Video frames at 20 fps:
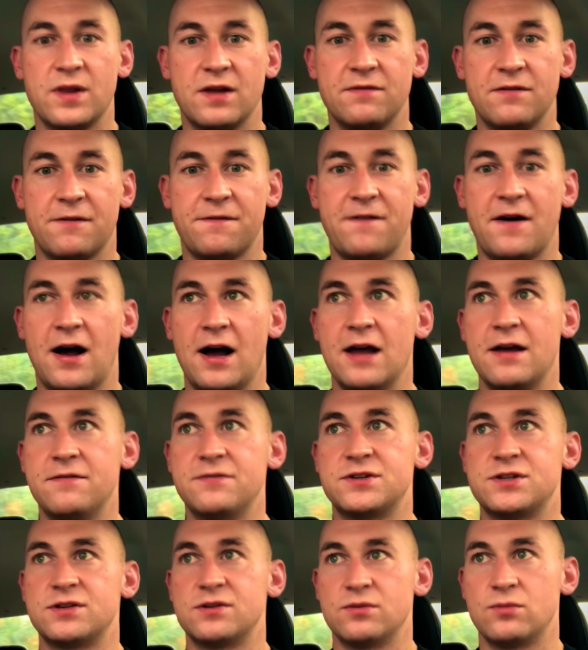The
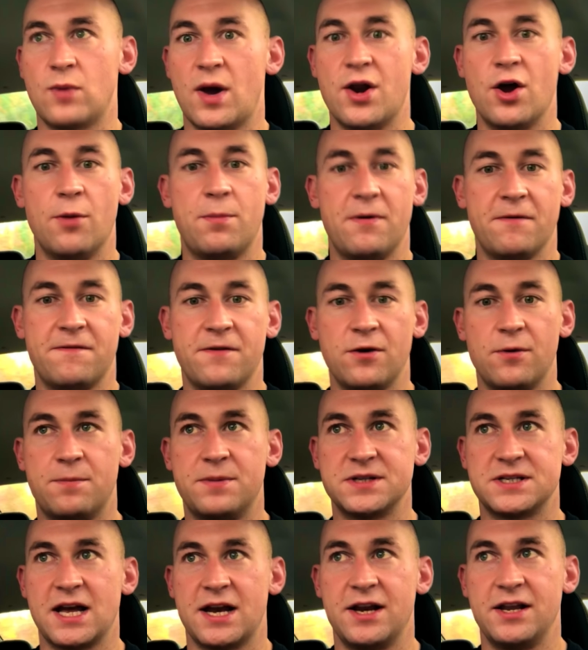5s went up a few
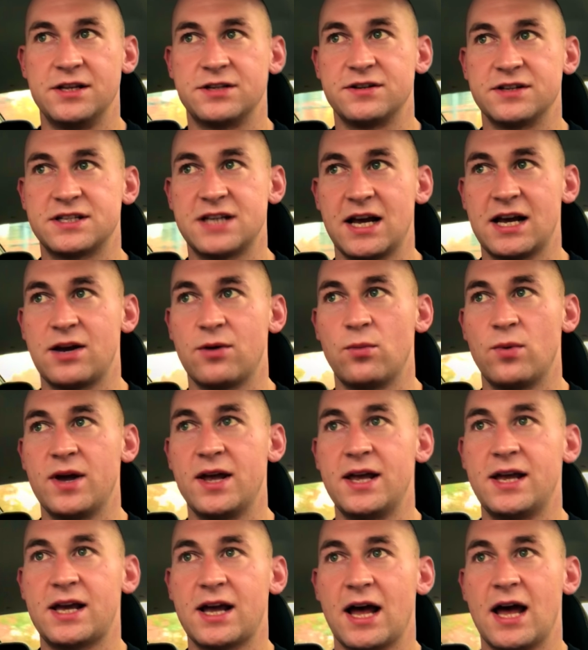percent into the second
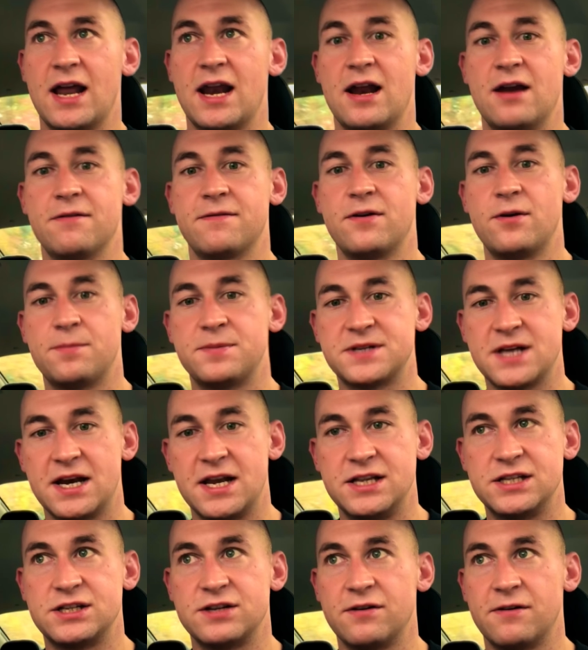week, and then a few percent
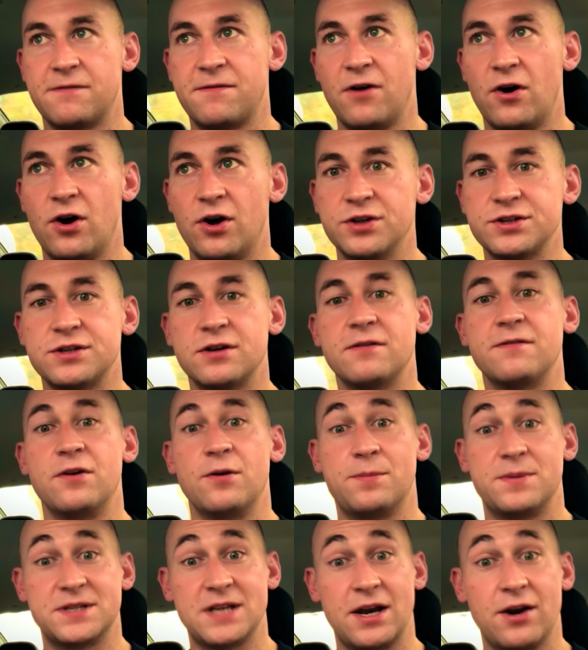into the 4s, a
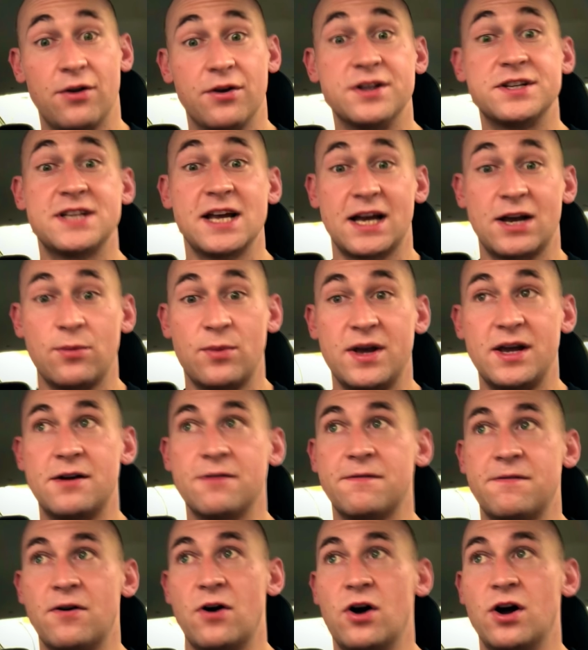few percent on the second week
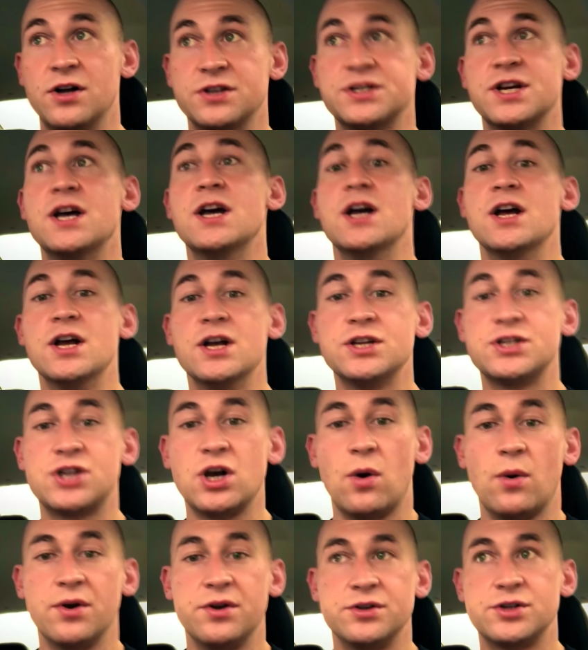of 4s,
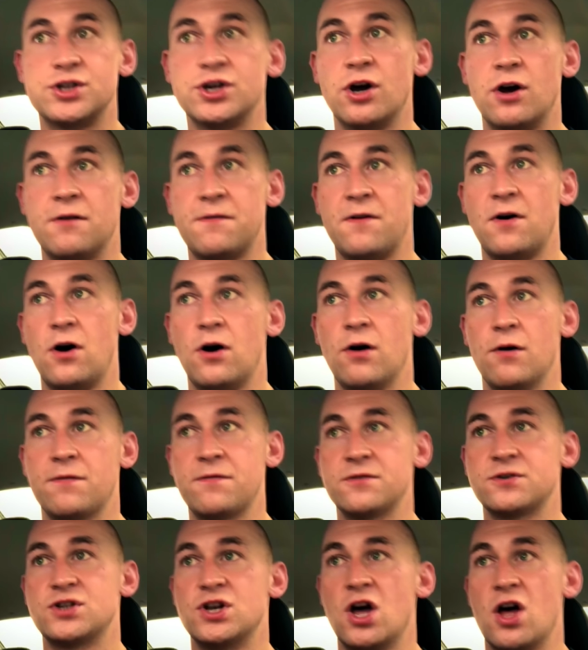so on and so
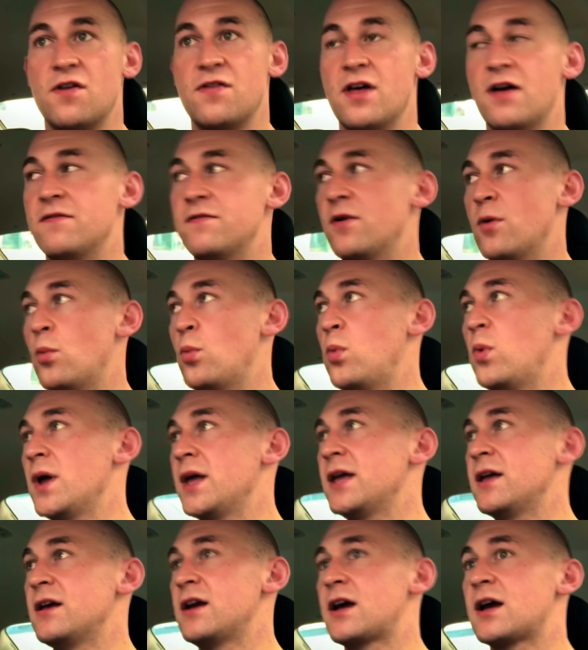forth, so that
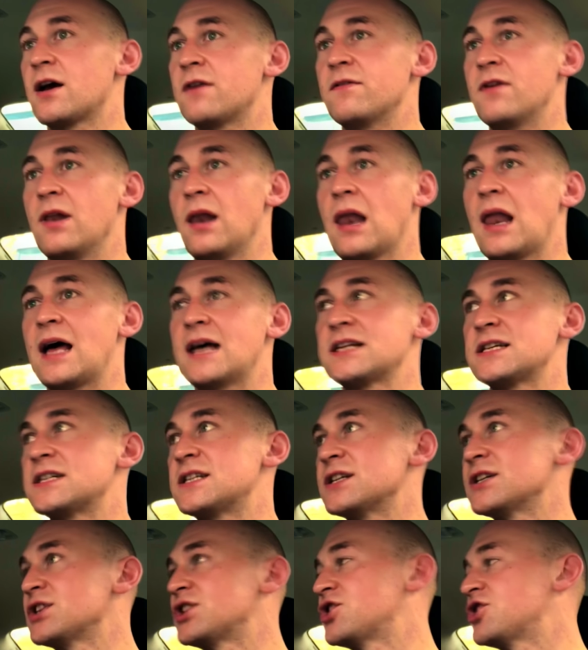the
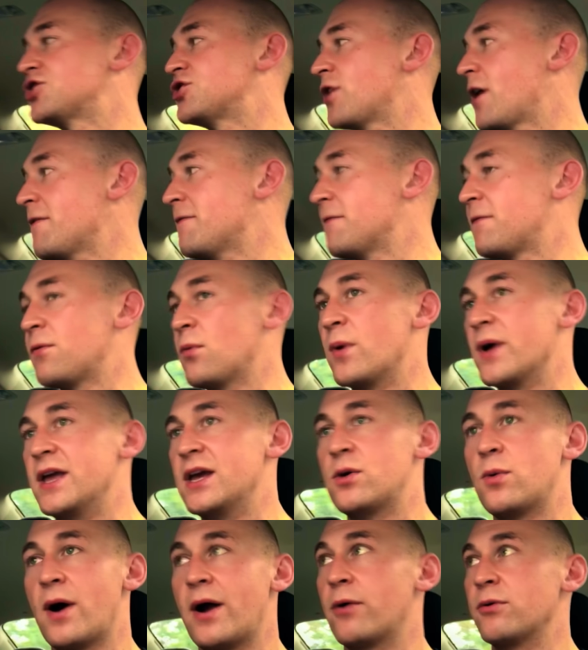last strength
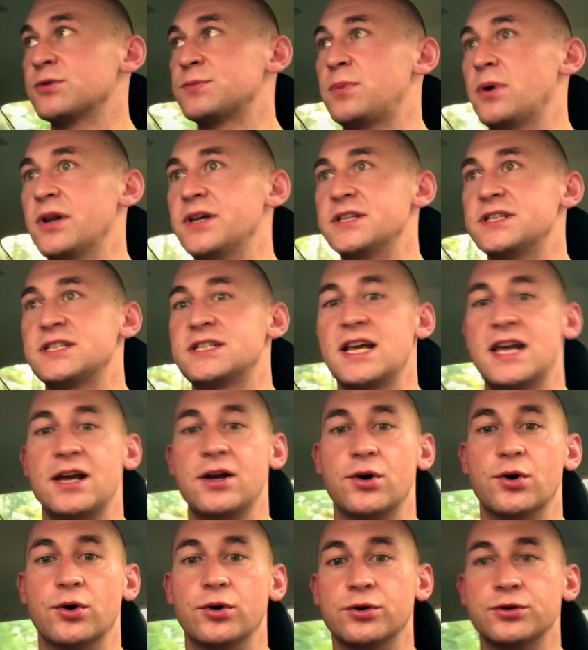week where I was pulling
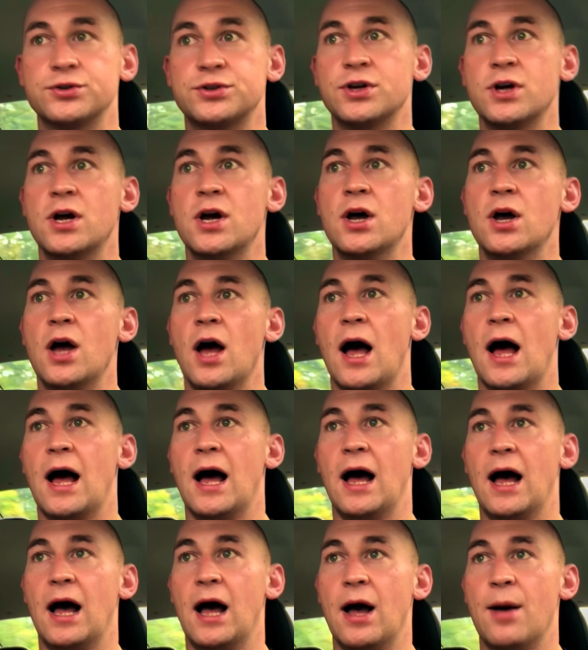singles,
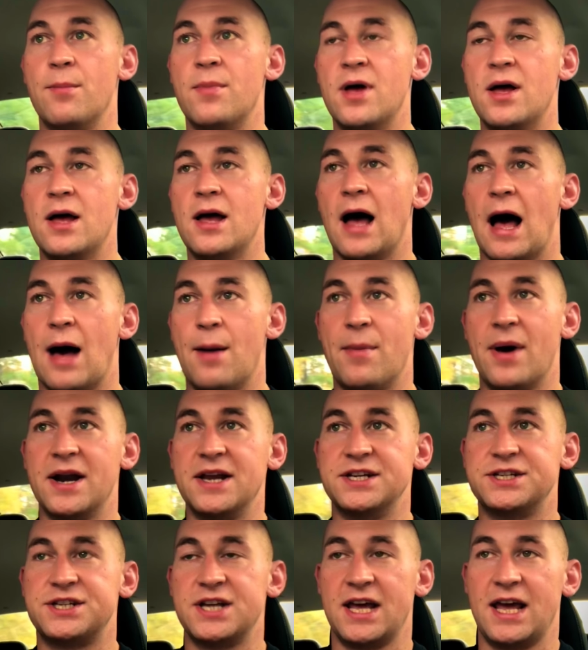I
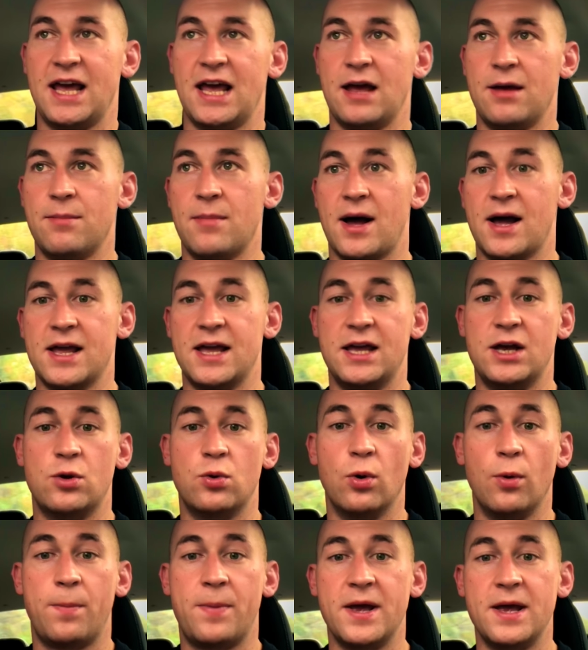managed to hit my
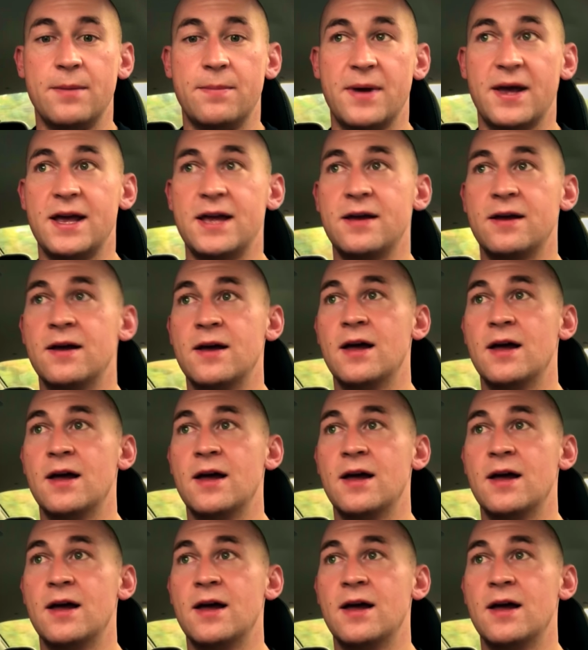equal PB.